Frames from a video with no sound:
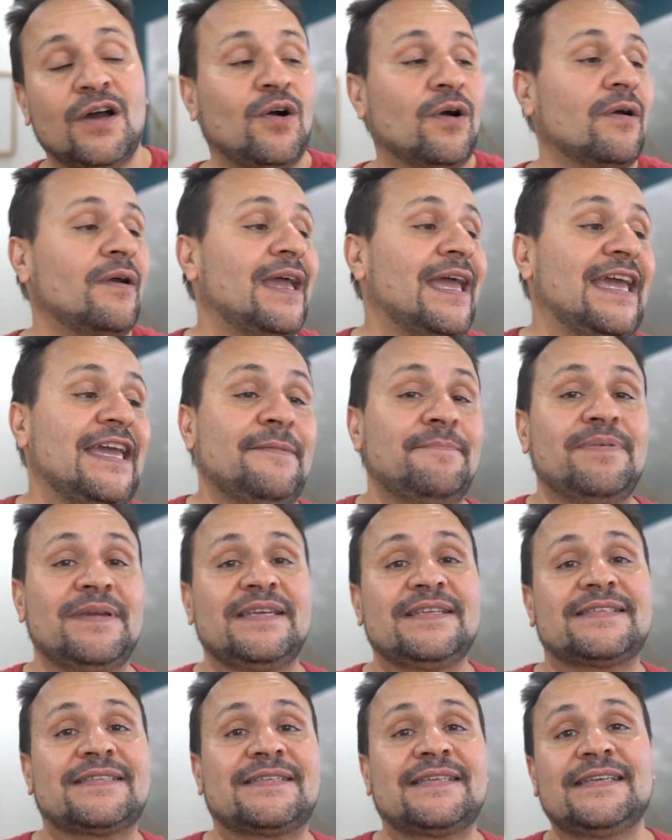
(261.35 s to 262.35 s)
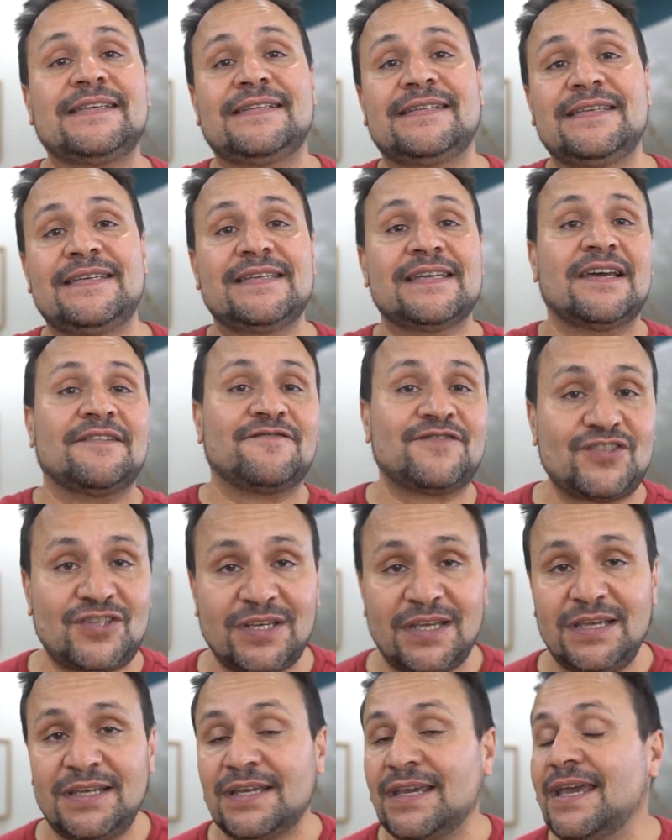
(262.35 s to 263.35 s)
or
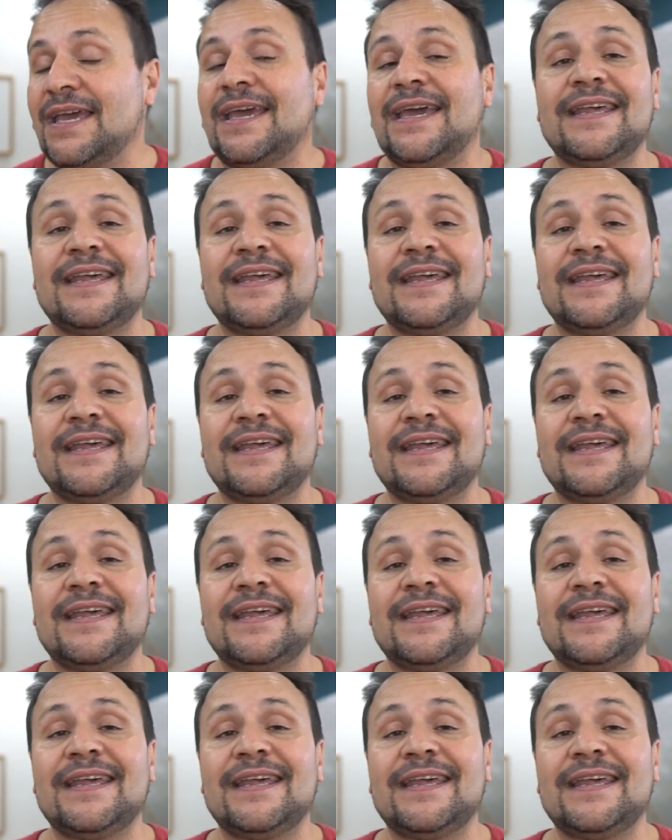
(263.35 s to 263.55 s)
ABCDFG.